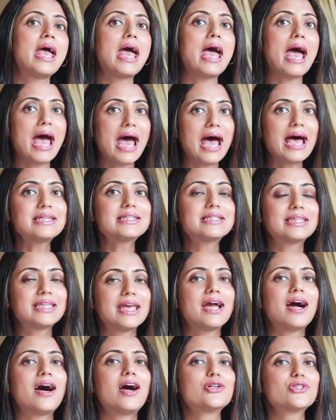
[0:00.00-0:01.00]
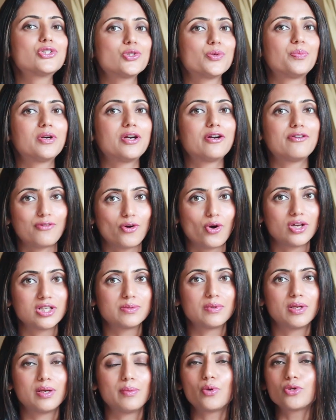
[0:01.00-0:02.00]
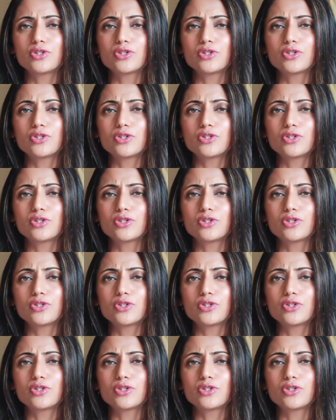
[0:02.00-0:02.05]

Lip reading: and they are super affordable.